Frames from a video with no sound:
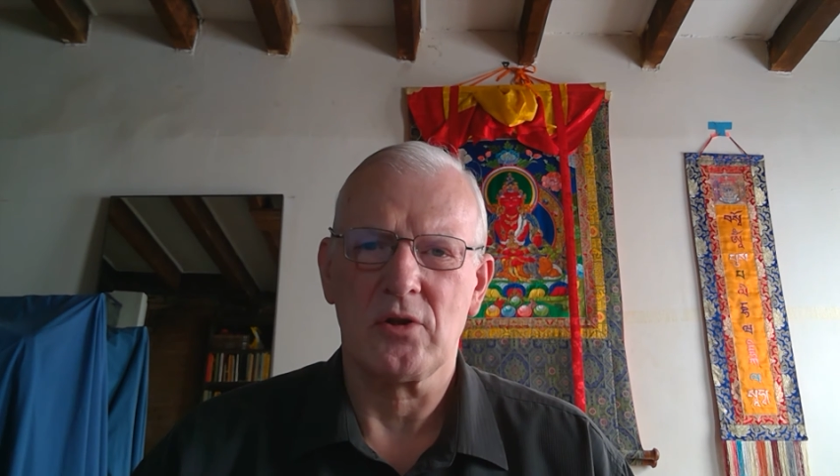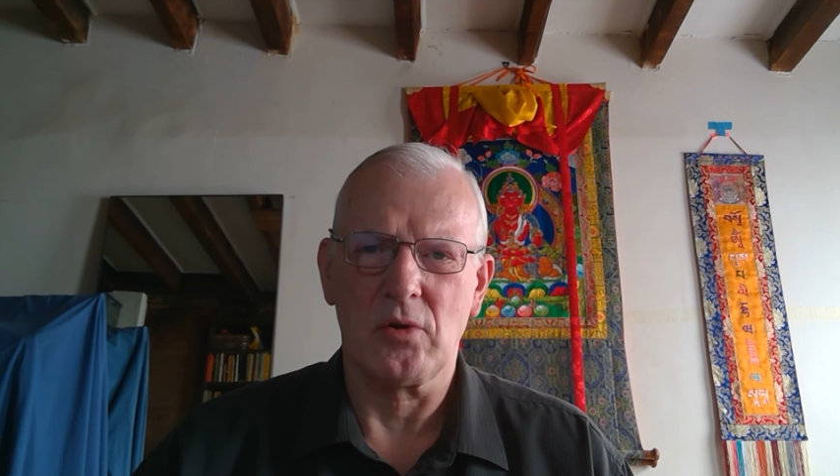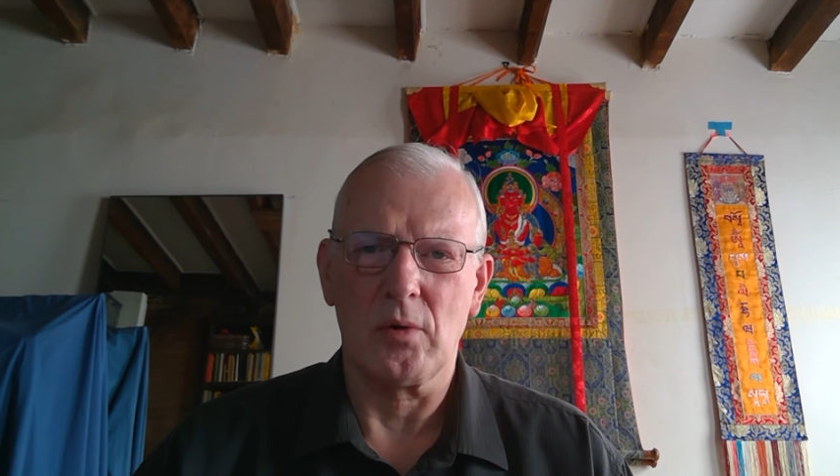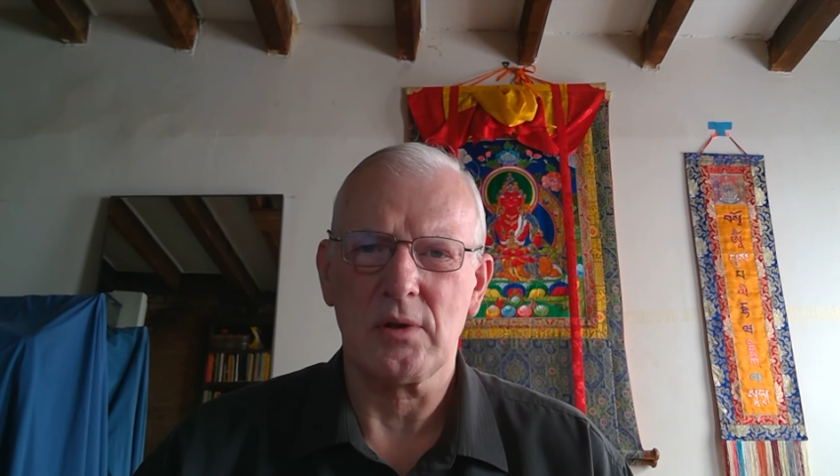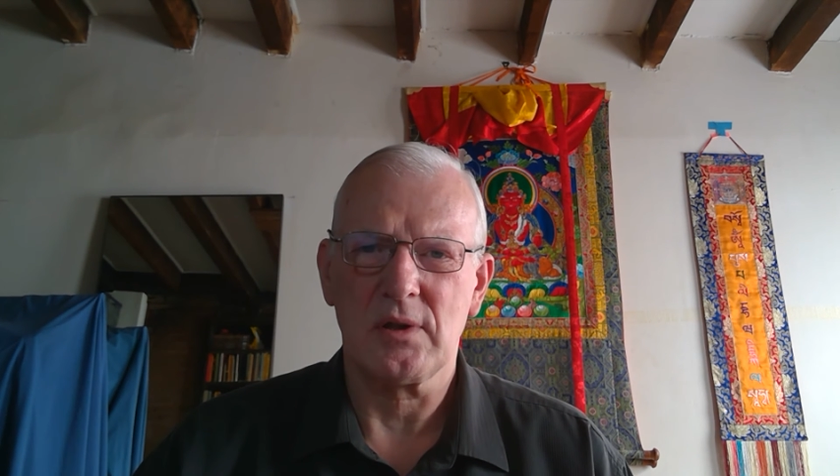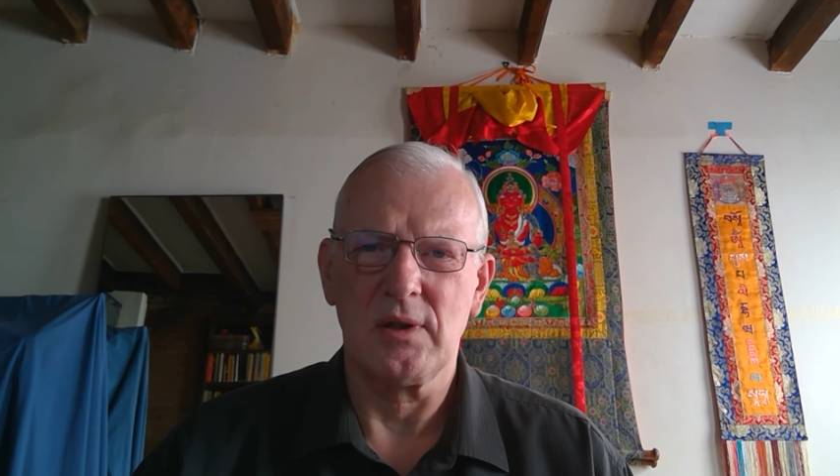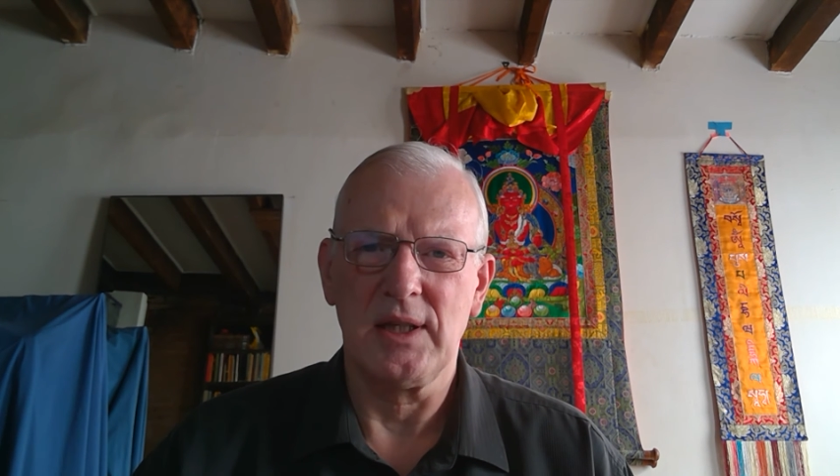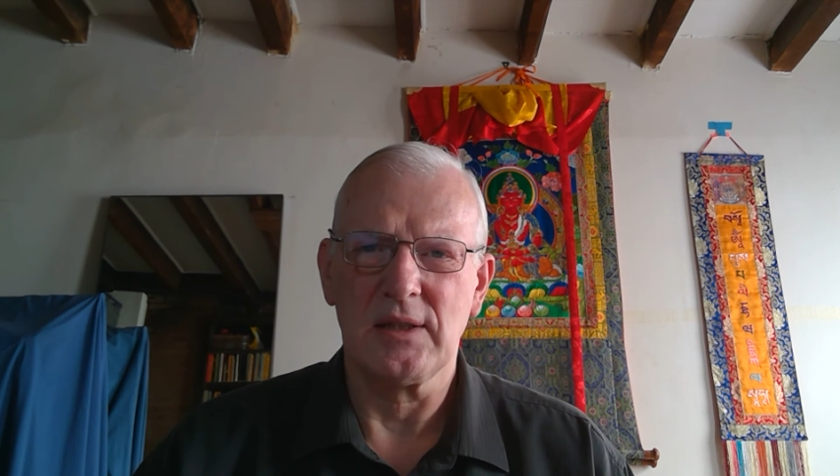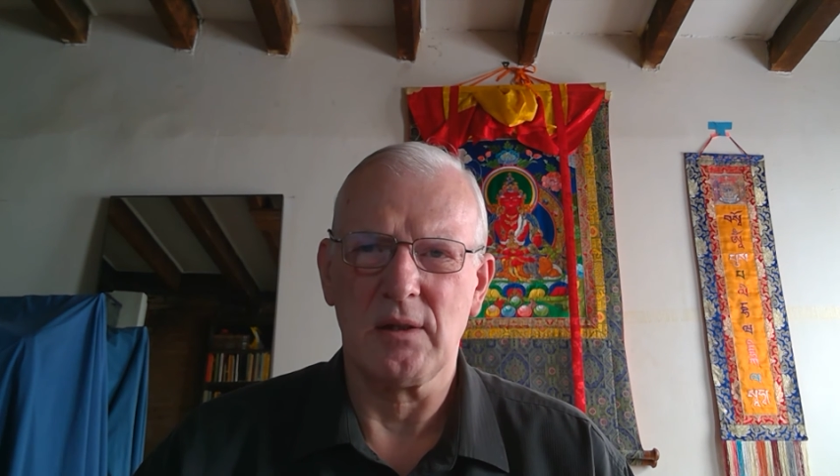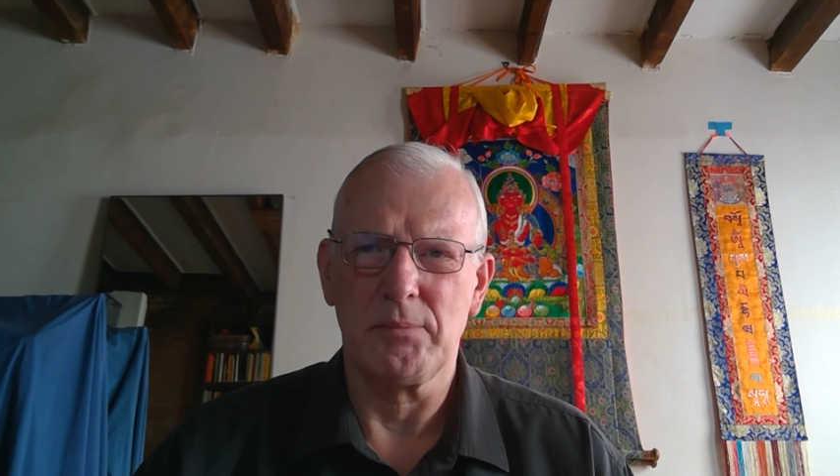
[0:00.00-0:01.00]
source
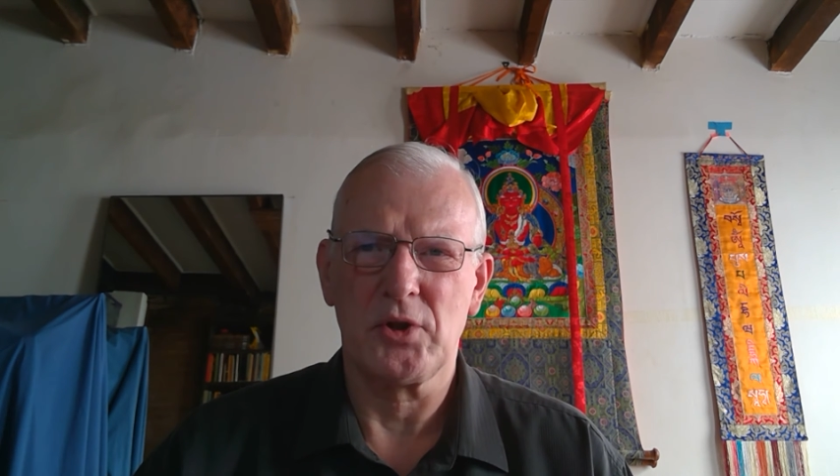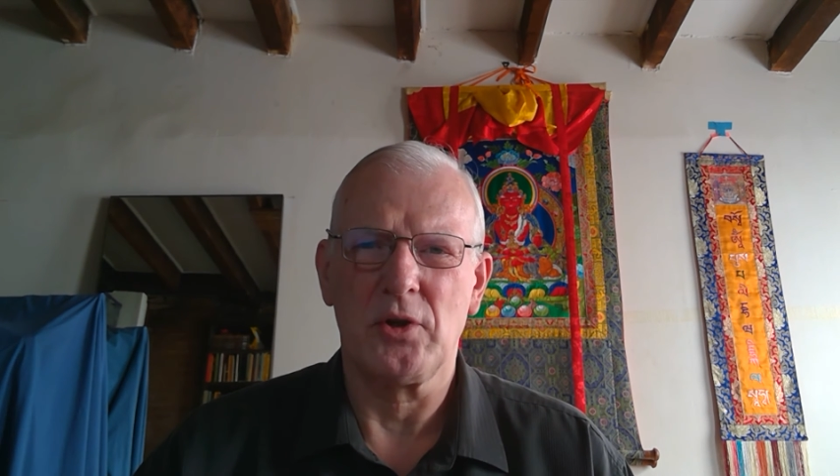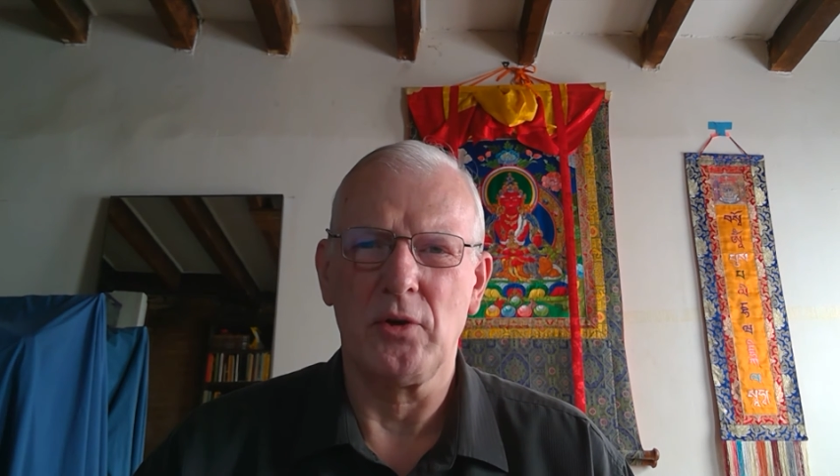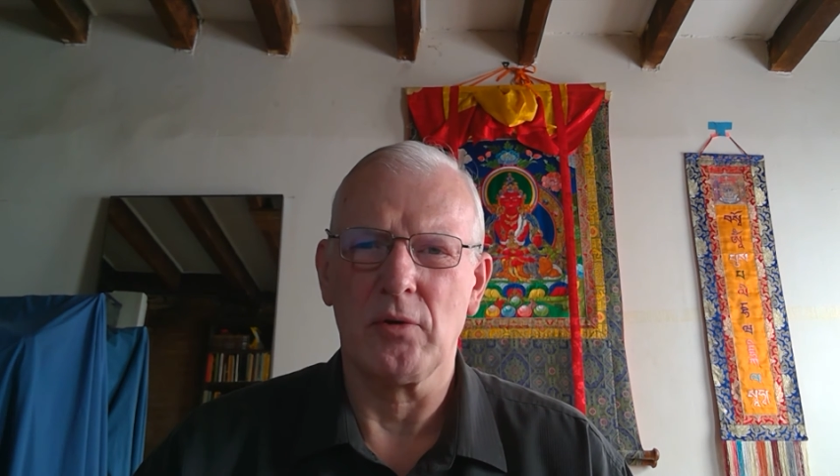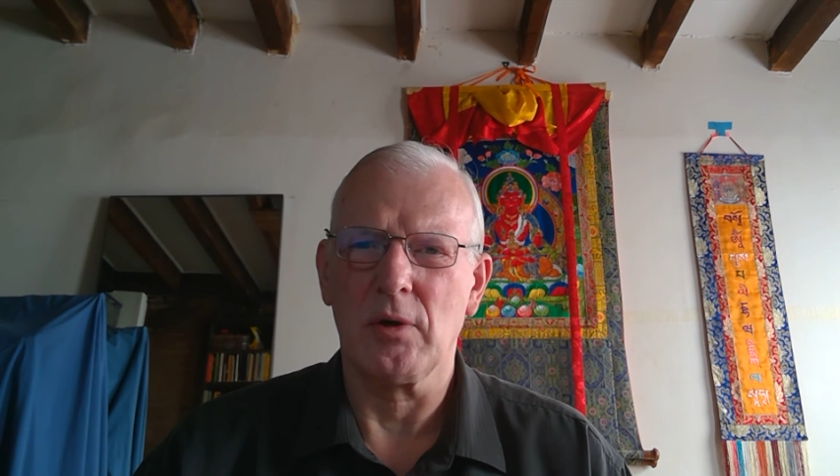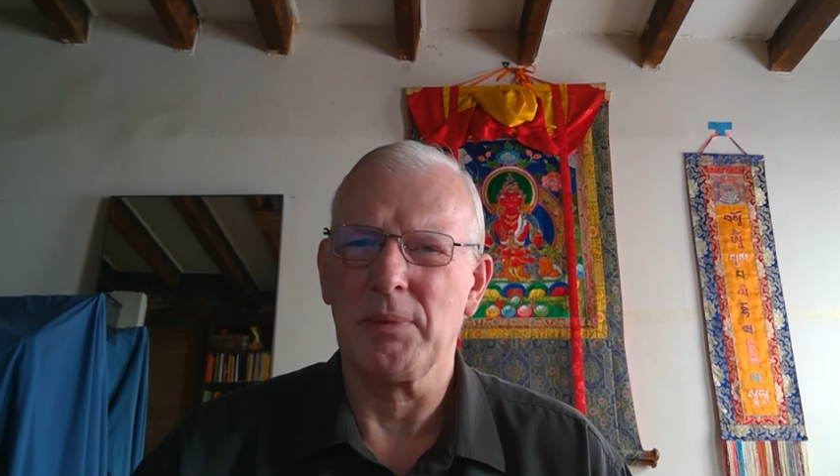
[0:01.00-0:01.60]
is obscure,